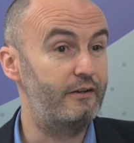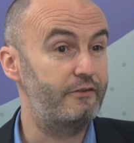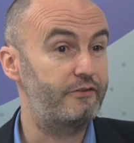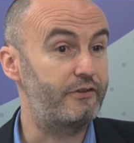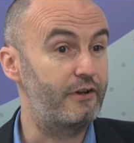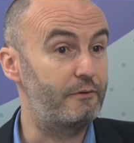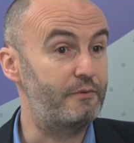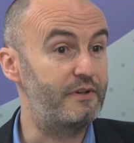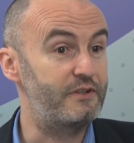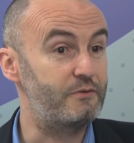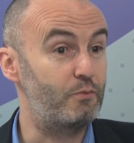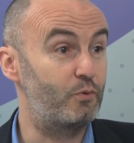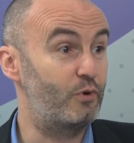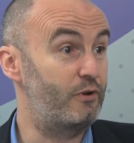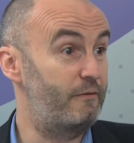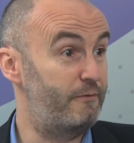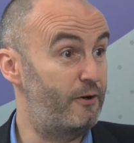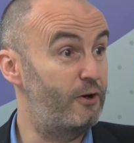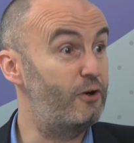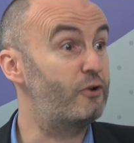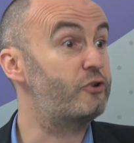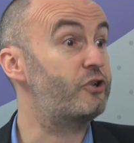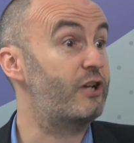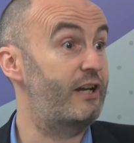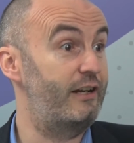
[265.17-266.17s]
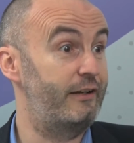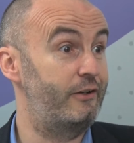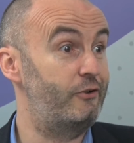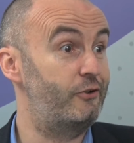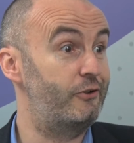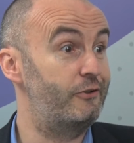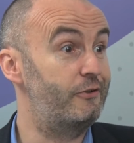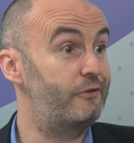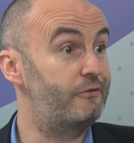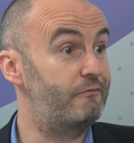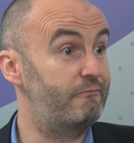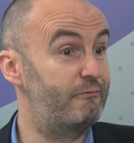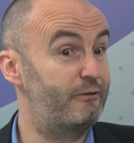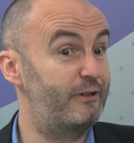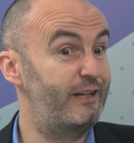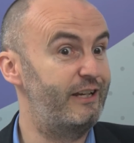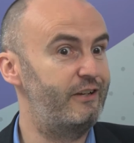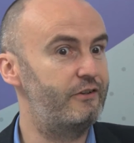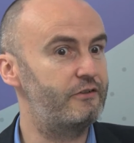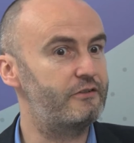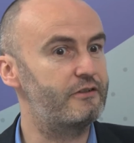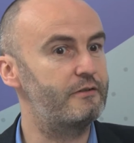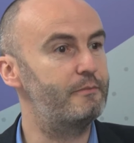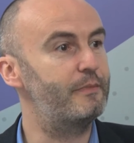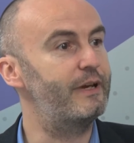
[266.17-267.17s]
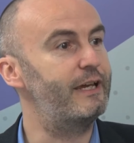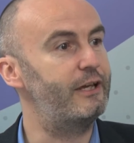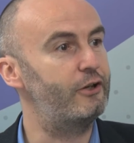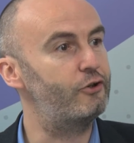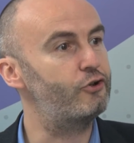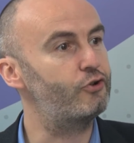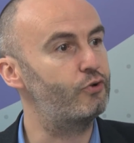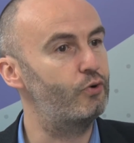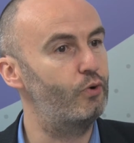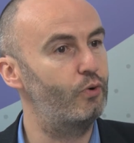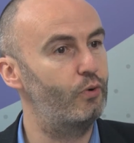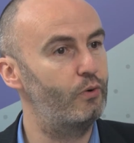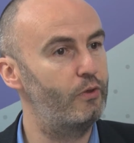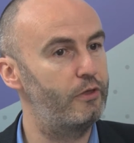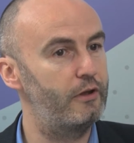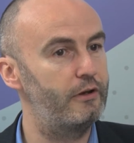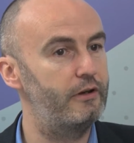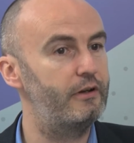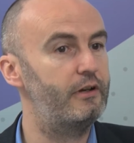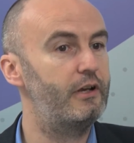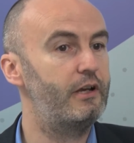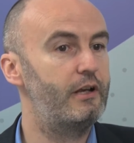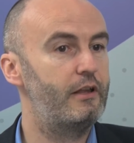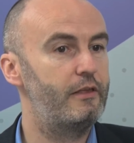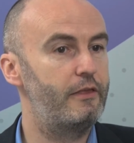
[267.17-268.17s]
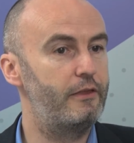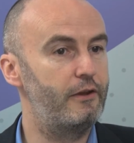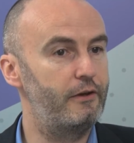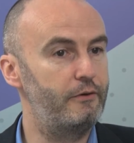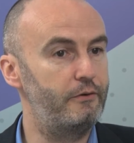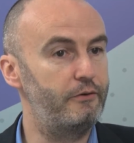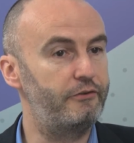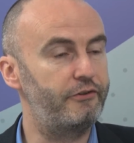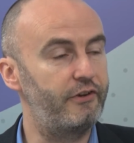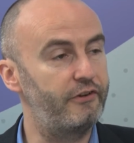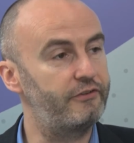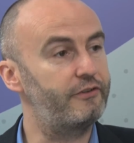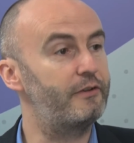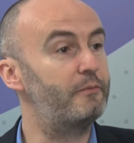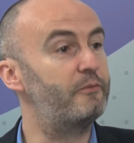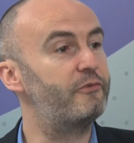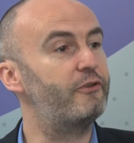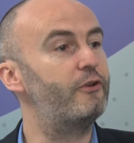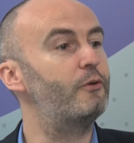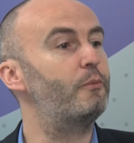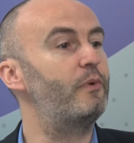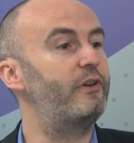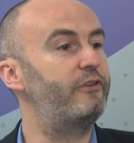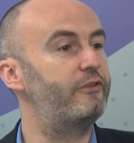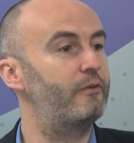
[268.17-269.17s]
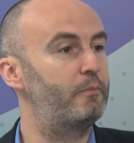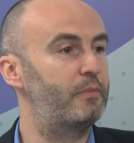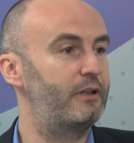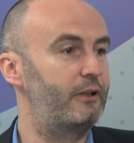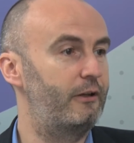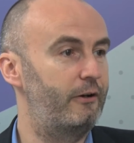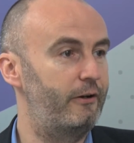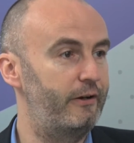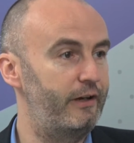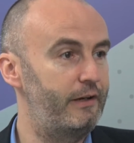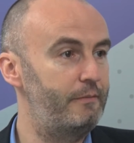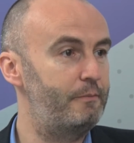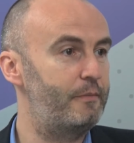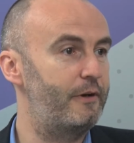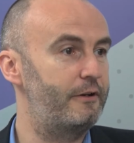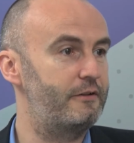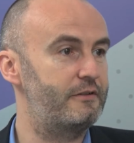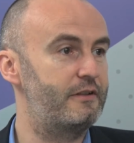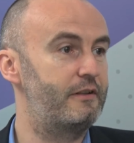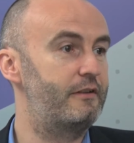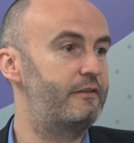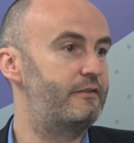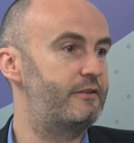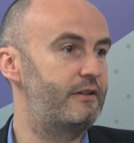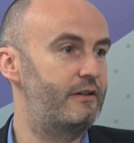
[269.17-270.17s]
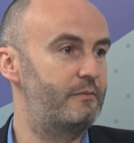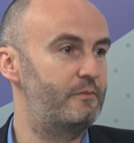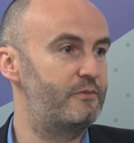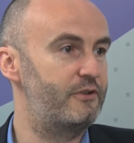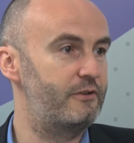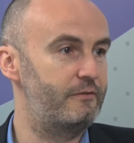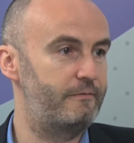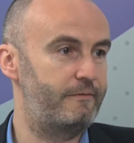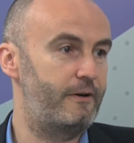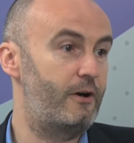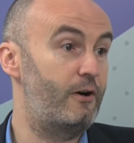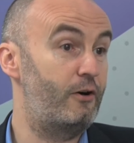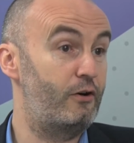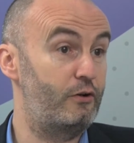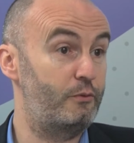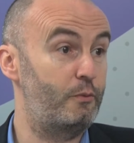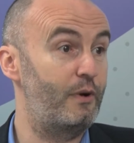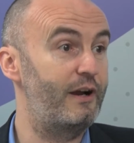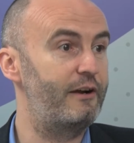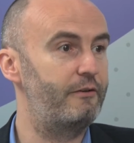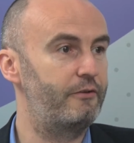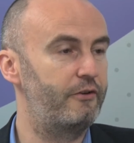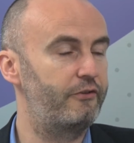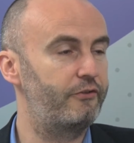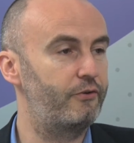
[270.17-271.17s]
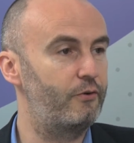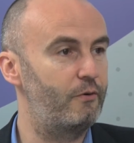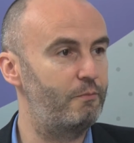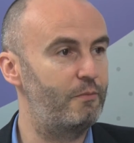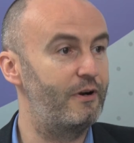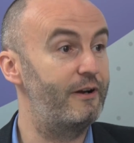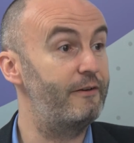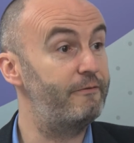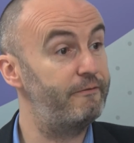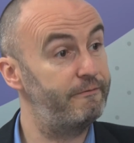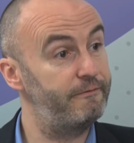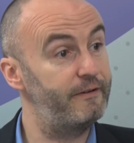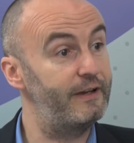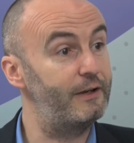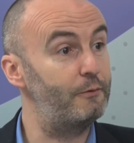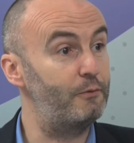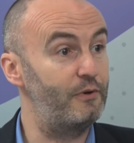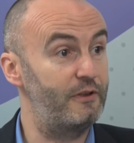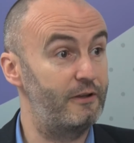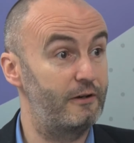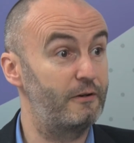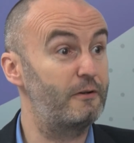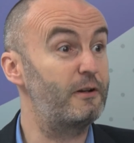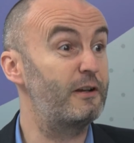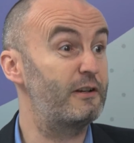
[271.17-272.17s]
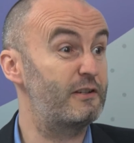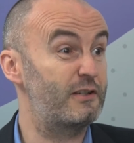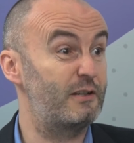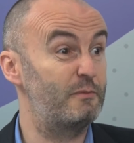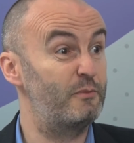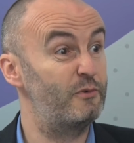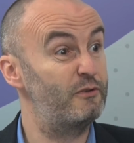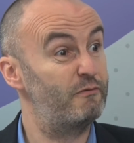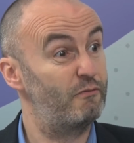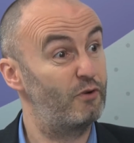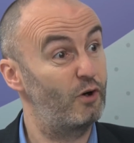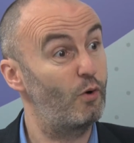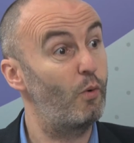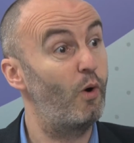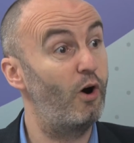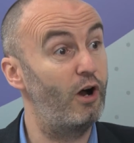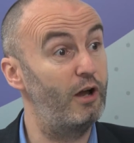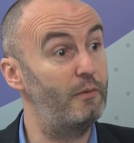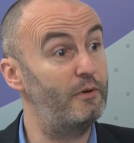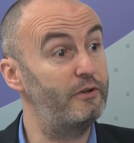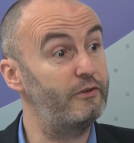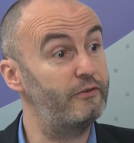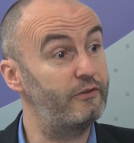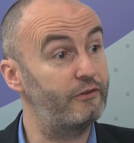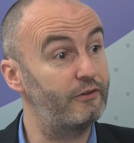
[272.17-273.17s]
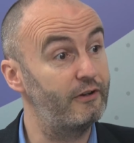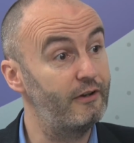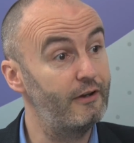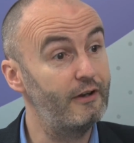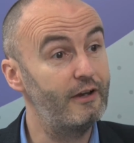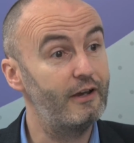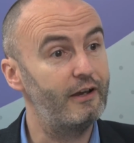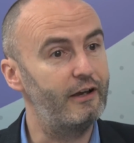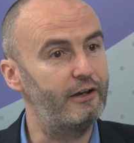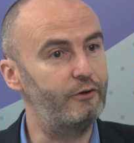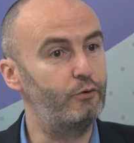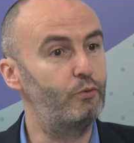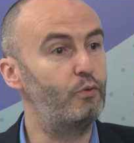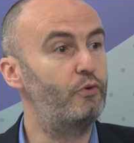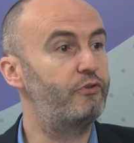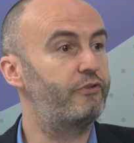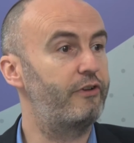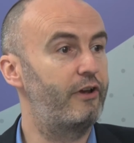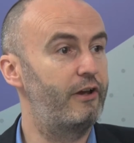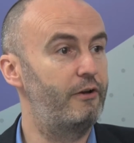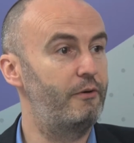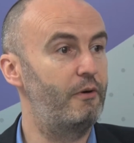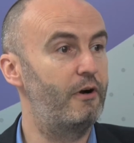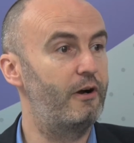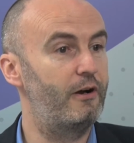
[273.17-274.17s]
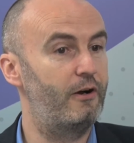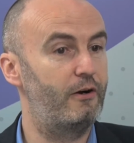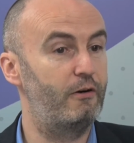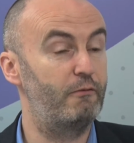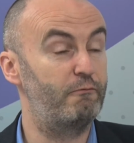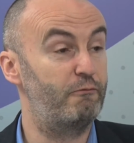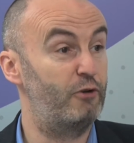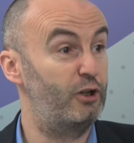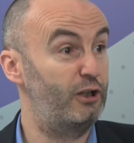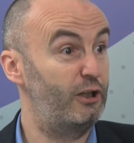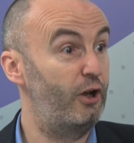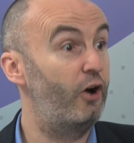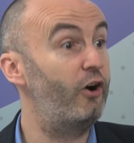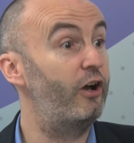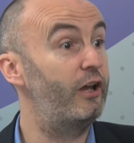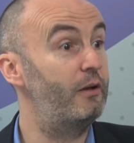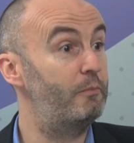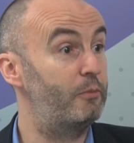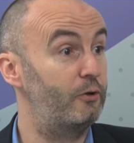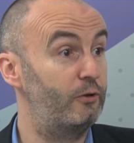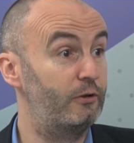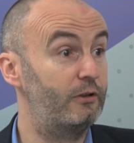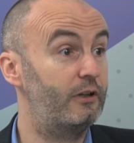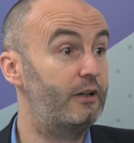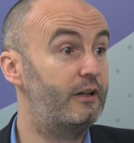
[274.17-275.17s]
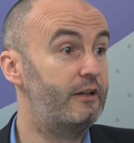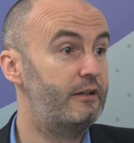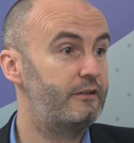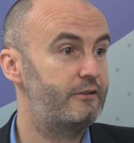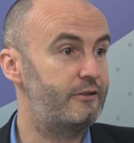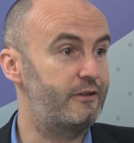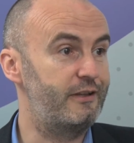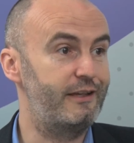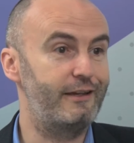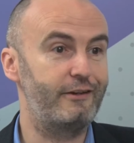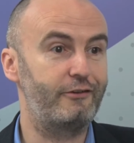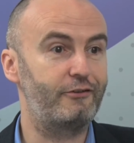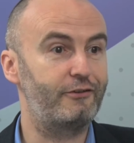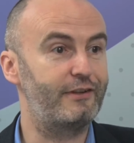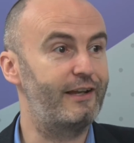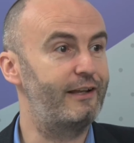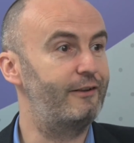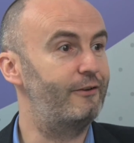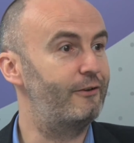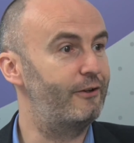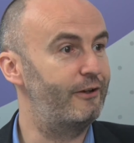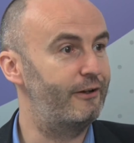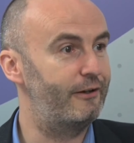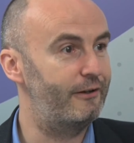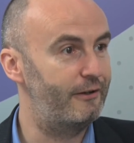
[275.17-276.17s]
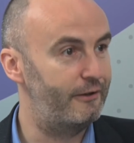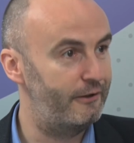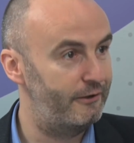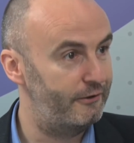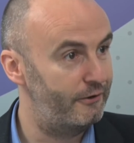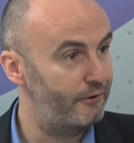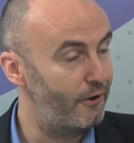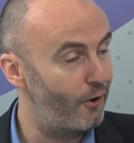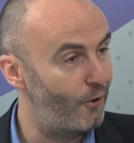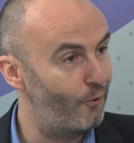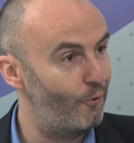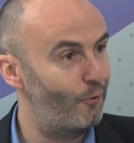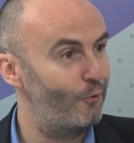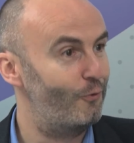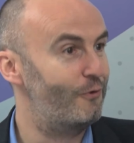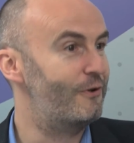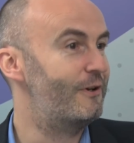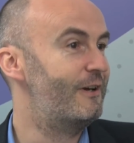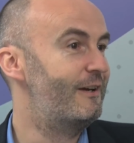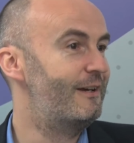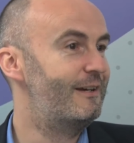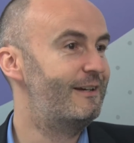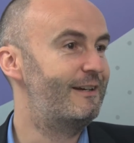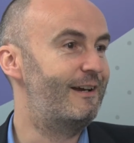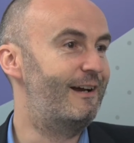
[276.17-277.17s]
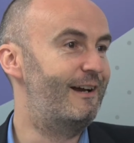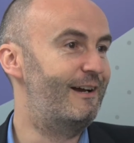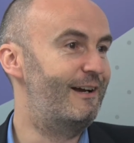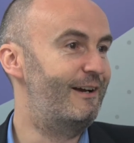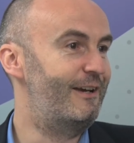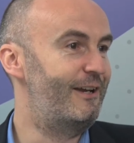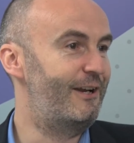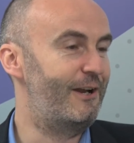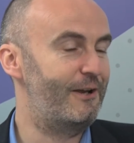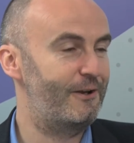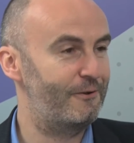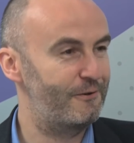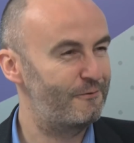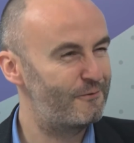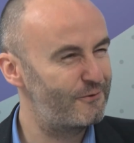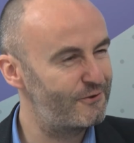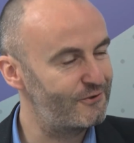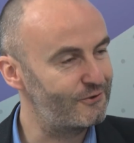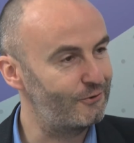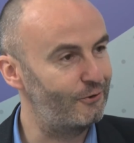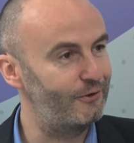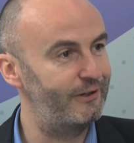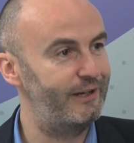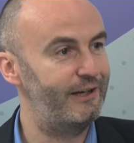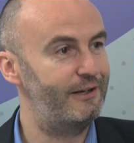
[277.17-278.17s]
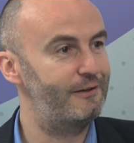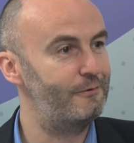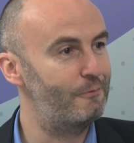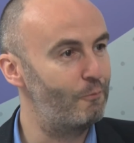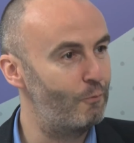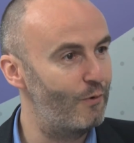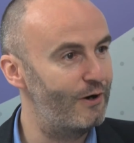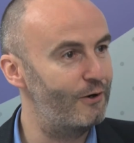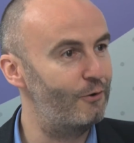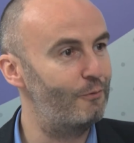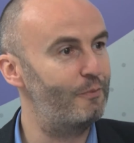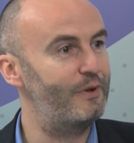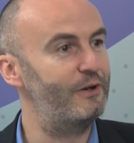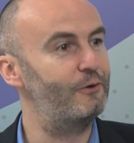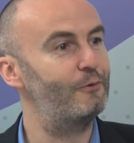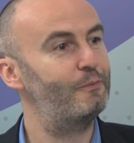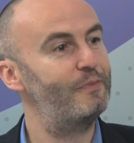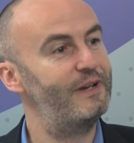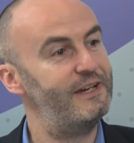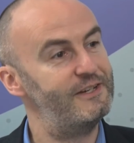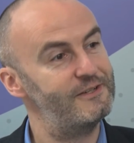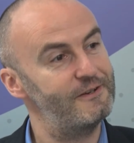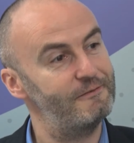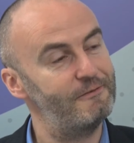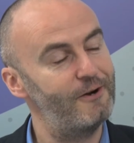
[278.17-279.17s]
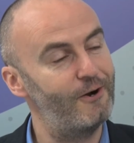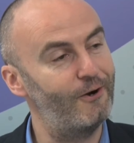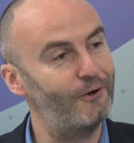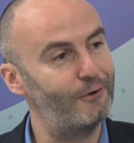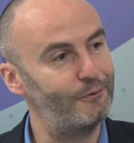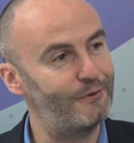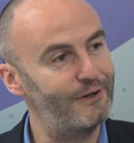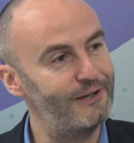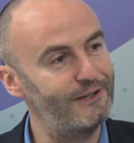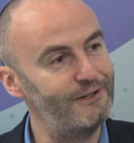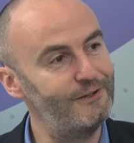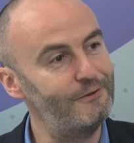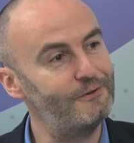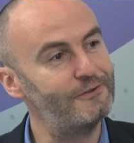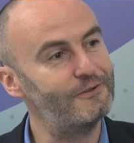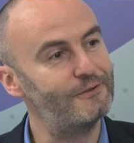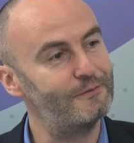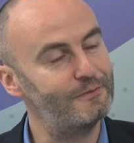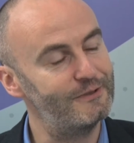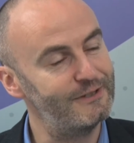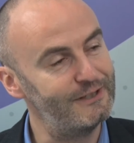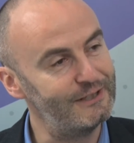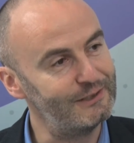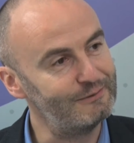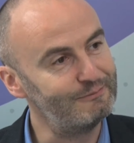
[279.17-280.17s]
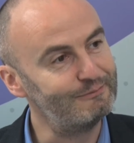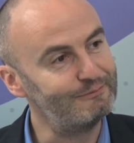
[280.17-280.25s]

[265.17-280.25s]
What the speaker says: So it's one of our challenges really, just to make sure that those systems that we supply, both in terms of hardware and the software, fit with our customers' requirements and also are reliable to the extent that an old kind of solid, well-built piece of hardware used to be.